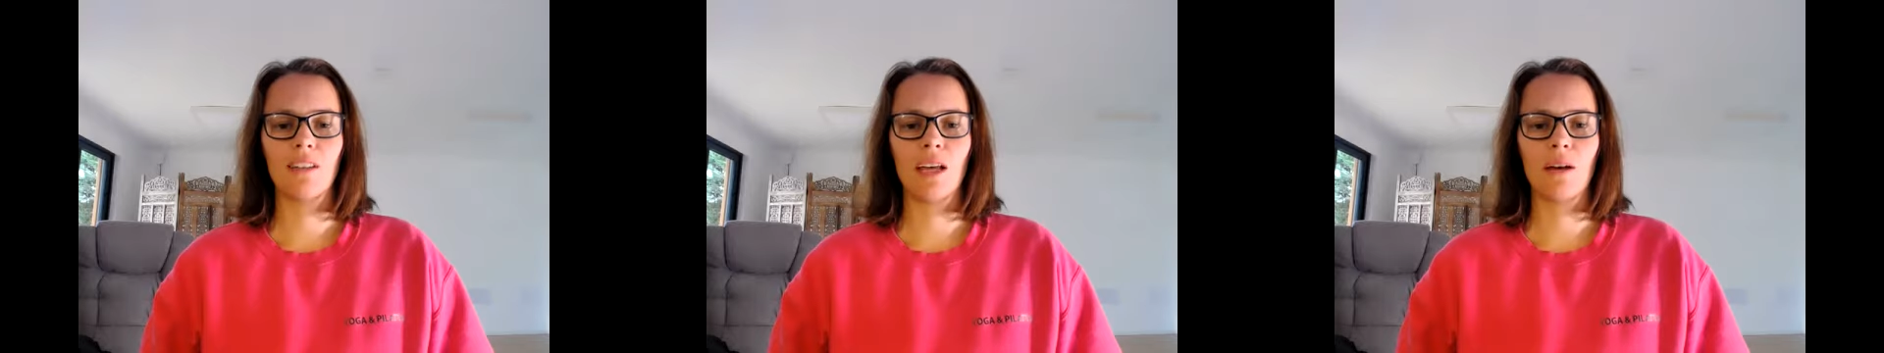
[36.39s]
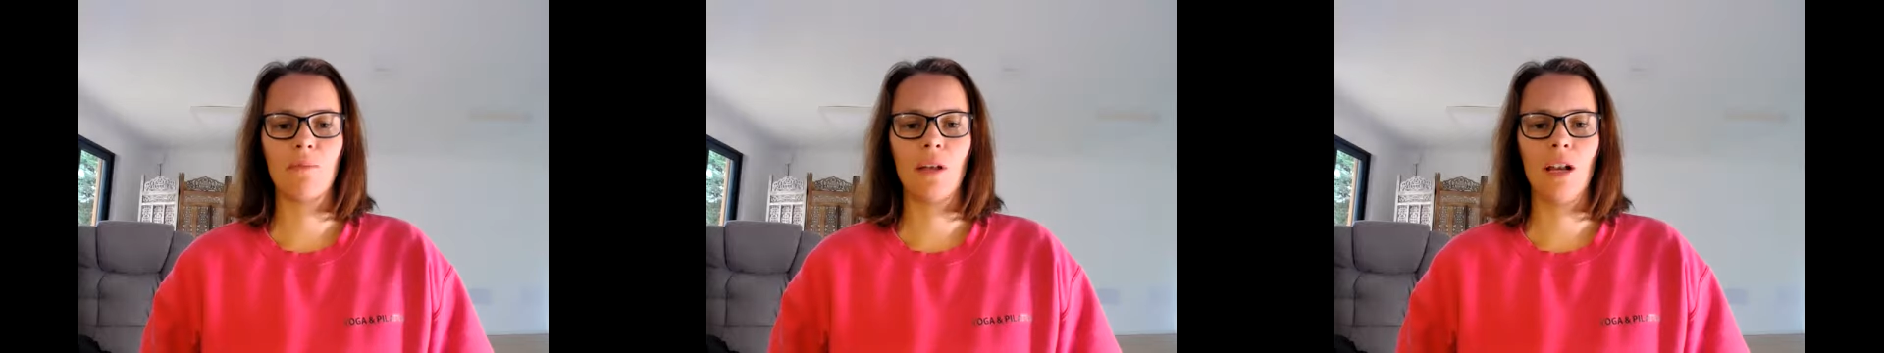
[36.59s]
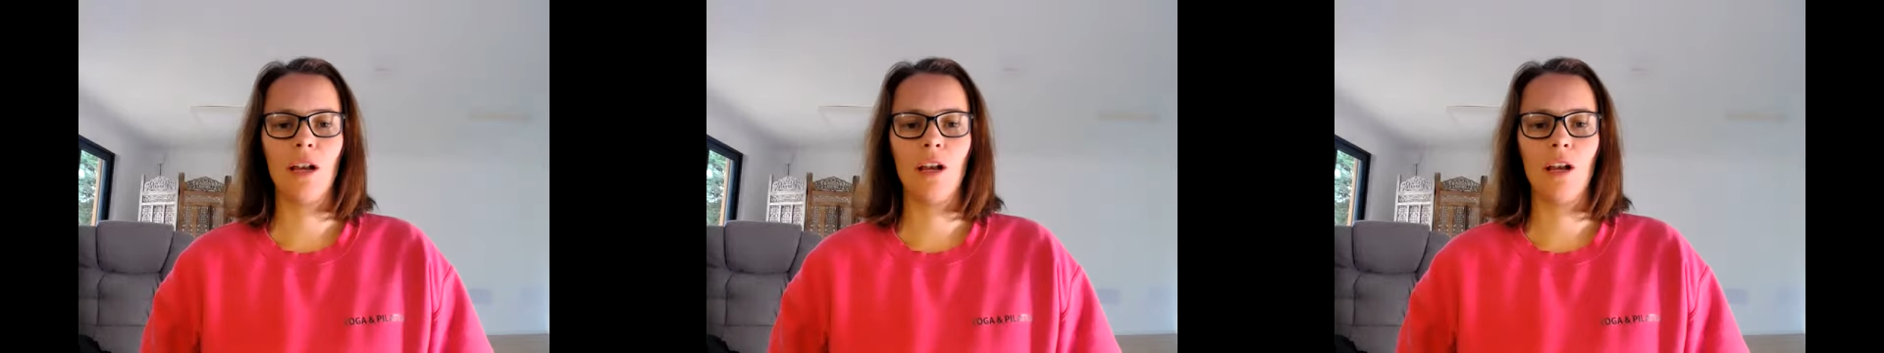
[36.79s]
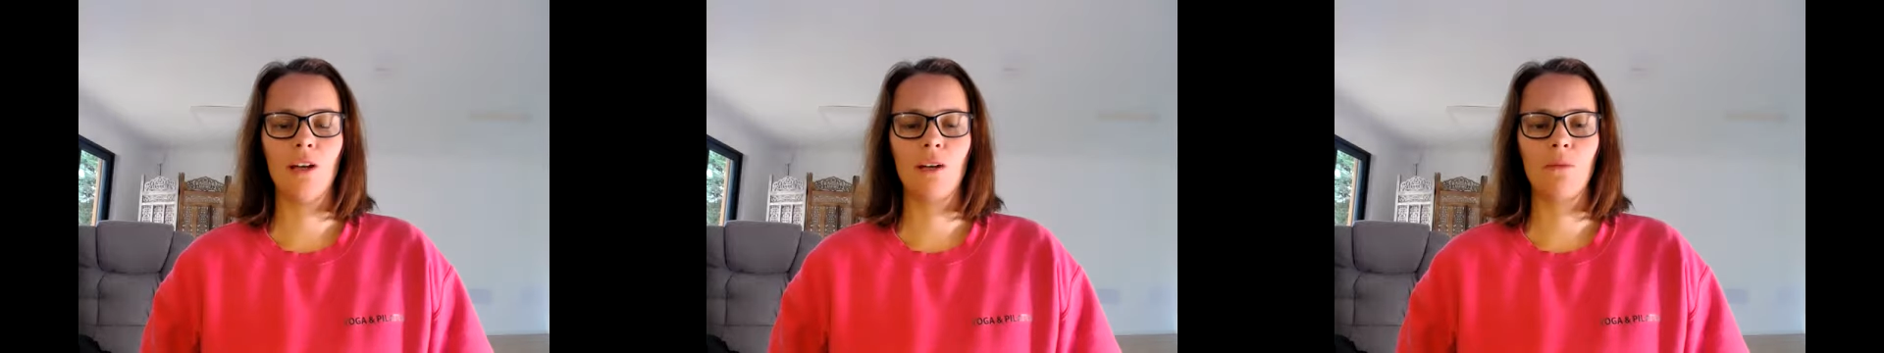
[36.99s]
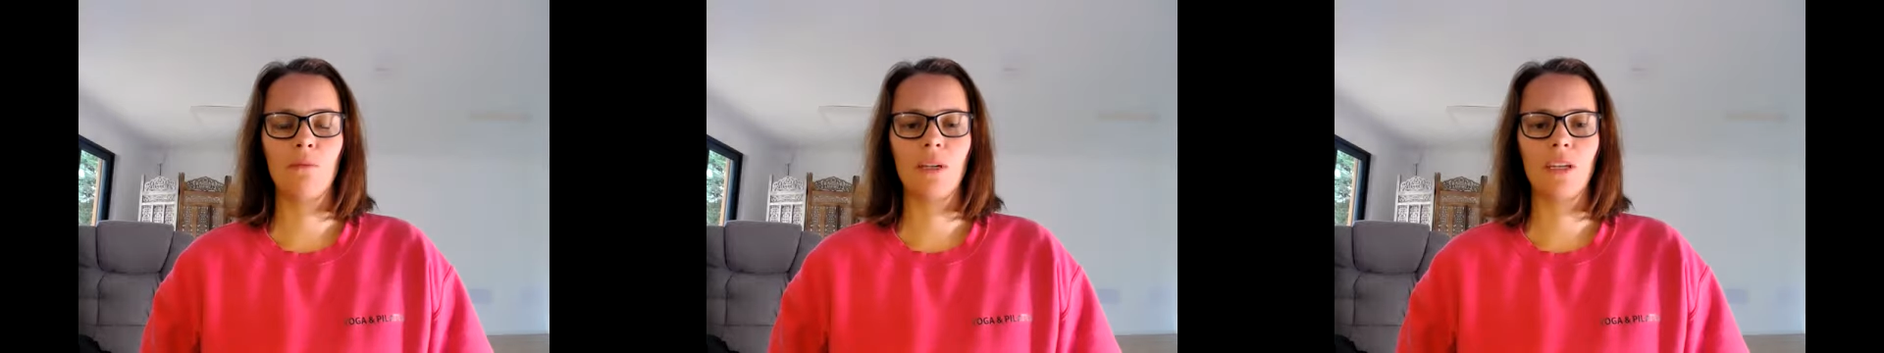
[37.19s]
that
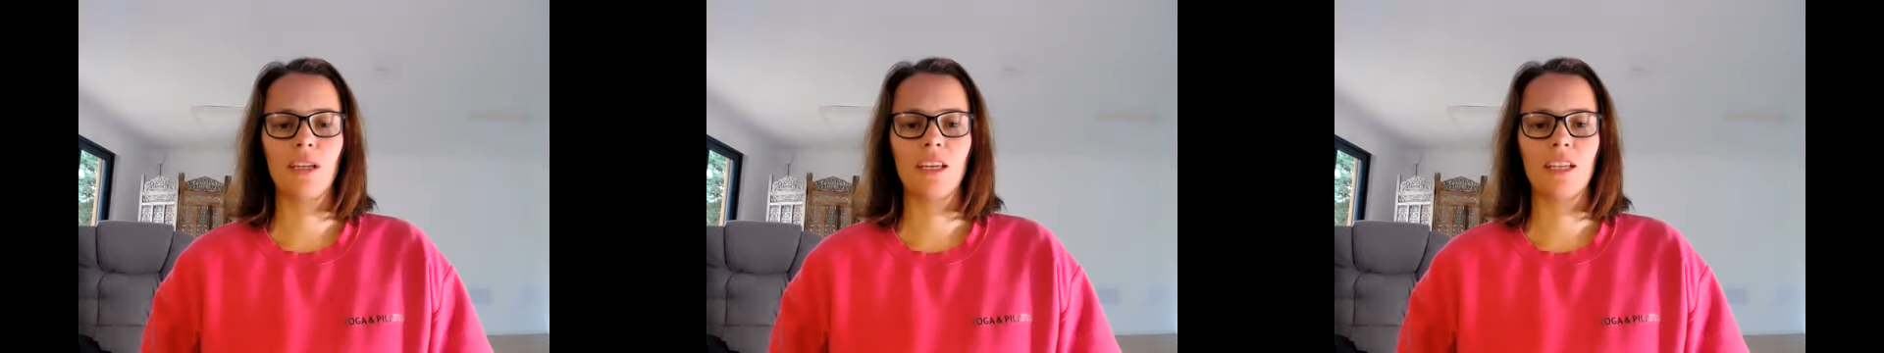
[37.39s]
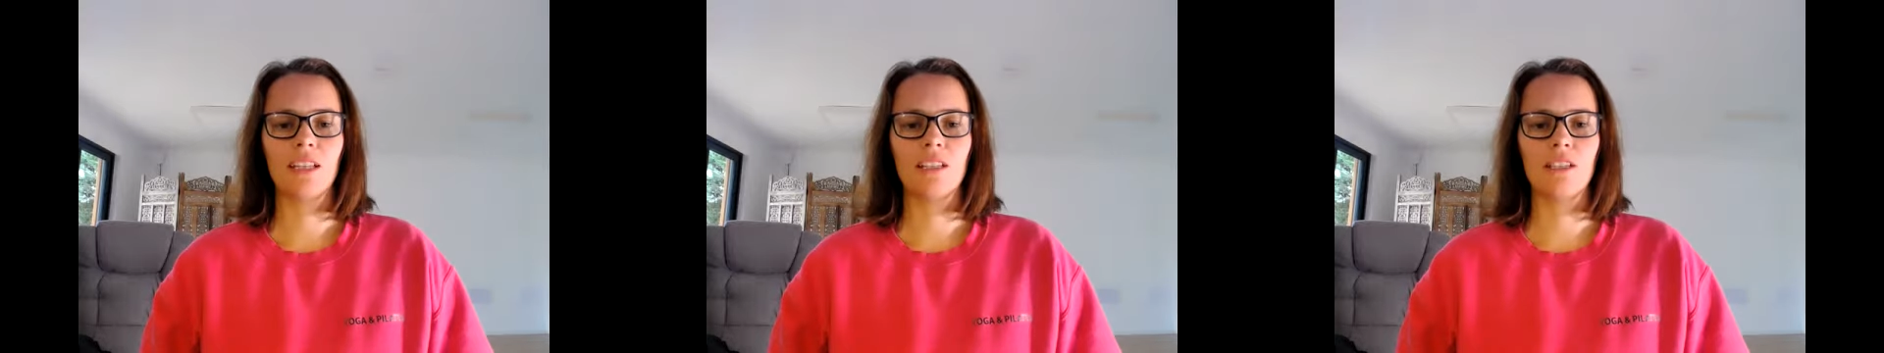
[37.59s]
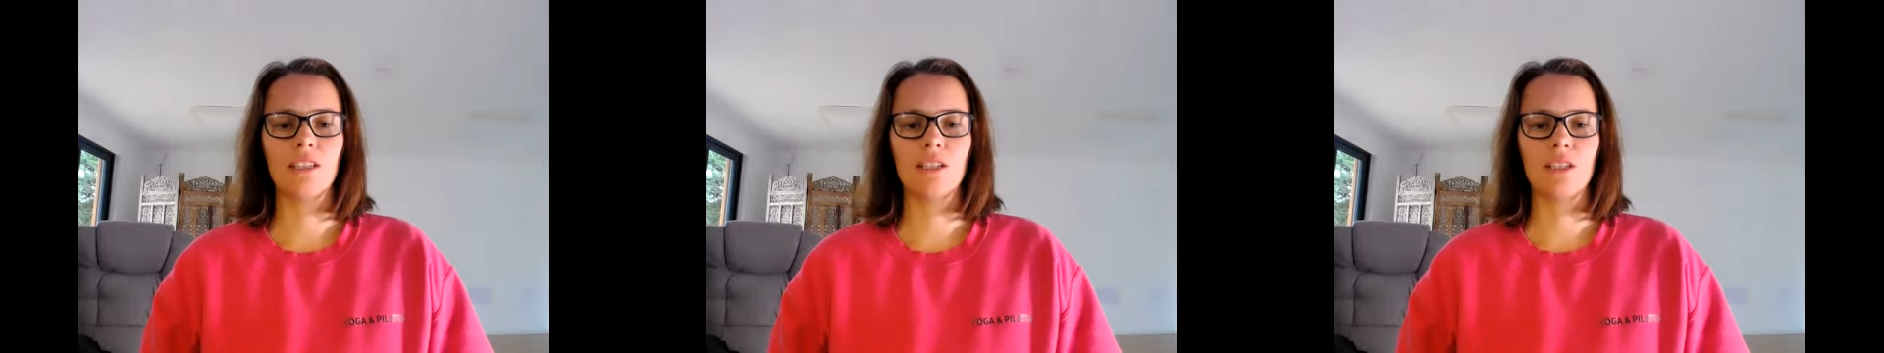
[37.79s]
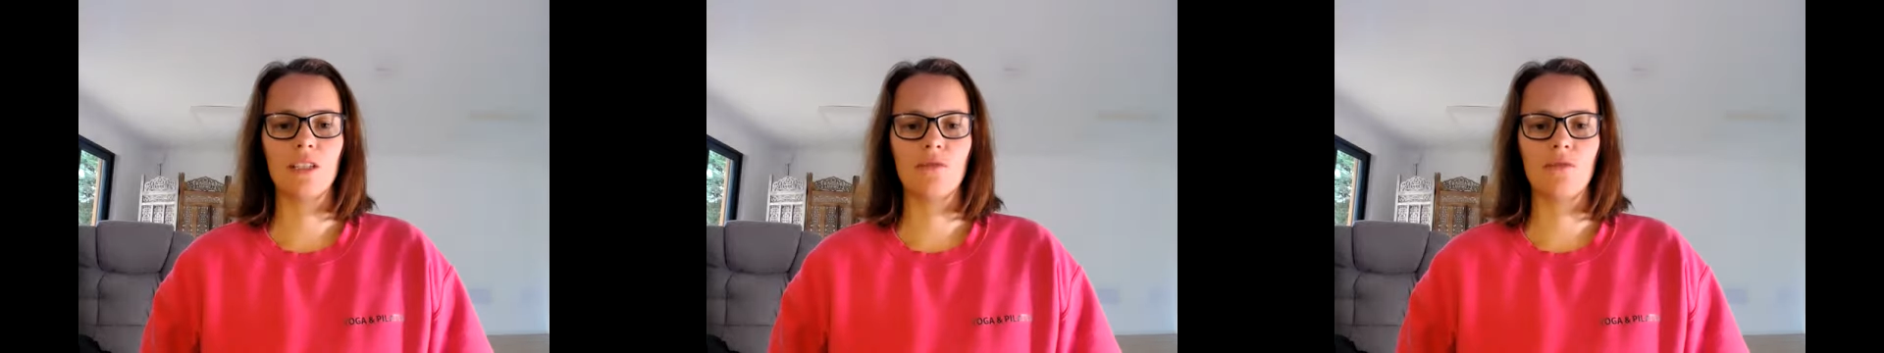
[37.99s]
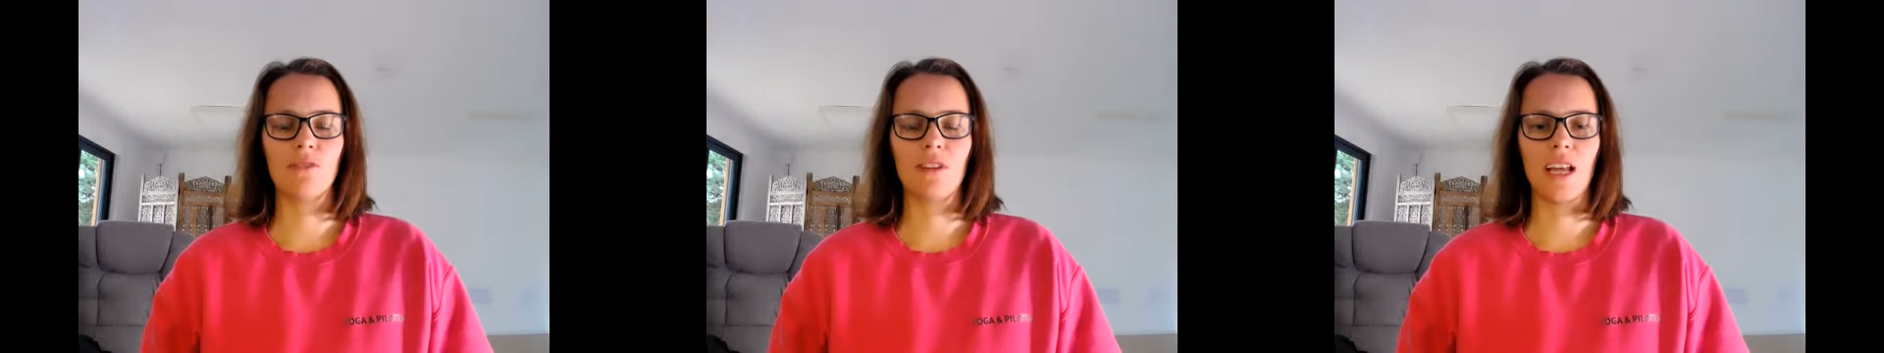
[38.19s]
balloon begins to
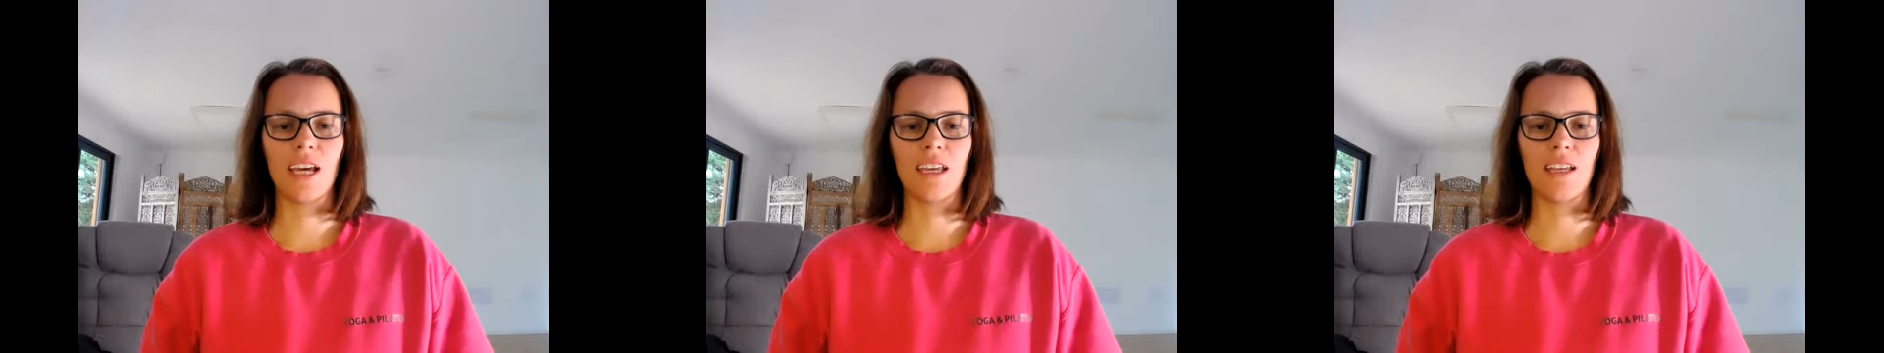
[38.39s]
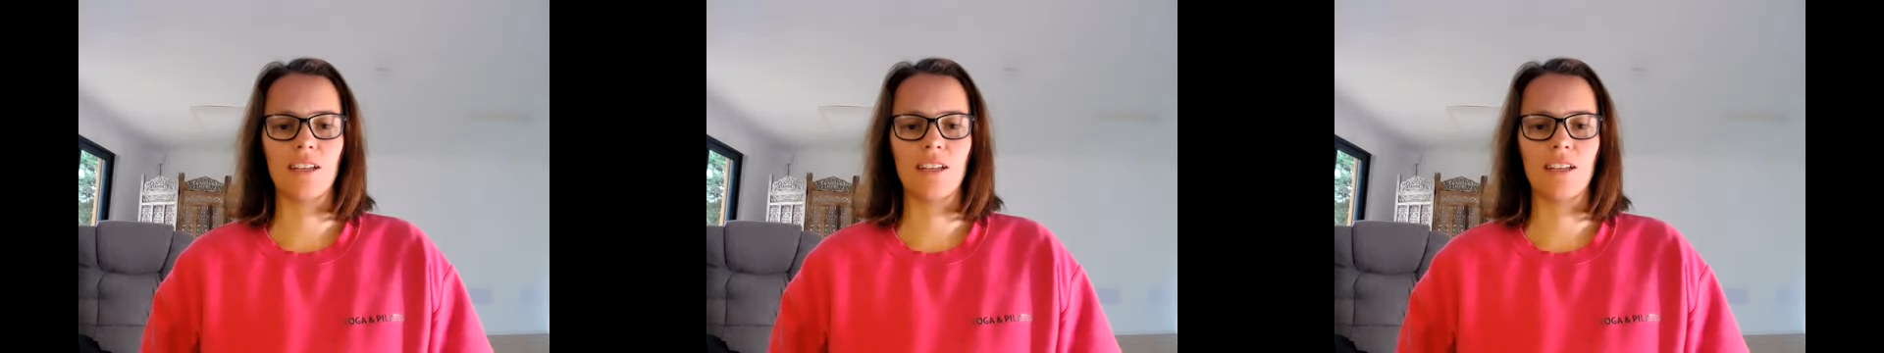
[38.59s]
deflate.